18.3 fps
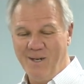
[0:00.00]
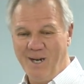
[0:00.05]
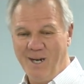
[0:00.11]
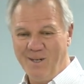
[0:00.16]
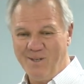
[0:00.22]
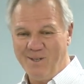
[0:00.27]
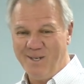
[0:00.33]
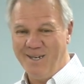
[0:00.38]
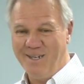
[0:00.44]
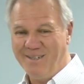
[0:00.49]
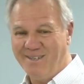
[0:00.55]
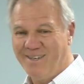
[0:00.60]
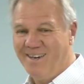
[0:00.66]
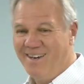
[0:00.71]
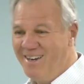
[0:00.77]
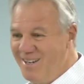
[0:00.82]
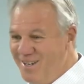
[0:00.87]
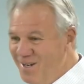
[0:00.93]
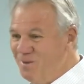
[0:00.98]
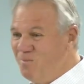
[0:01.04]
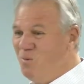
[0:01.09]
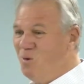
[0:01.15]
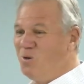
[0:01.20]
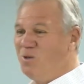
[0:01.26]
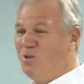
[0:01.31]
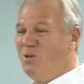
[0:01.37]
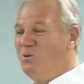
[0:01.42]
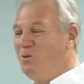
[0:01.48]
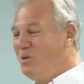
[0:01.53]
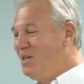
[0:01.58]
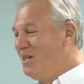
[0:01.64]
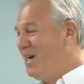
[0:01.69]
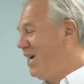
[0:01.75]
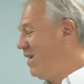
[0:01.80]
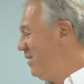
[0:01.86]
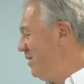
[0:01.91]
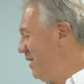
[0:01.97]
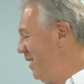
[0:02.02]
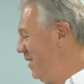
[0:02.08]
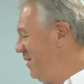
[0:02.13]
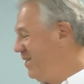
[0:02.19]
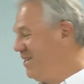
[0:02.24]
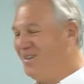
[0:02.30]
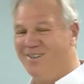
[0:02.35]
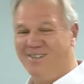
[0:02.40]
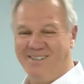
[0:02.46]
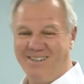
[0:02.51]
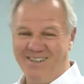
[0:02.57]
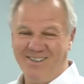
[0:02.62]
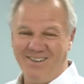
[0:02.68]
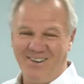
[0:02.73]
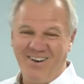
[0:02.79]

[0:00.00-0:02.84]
the United States. There's more Jews in the United States than there is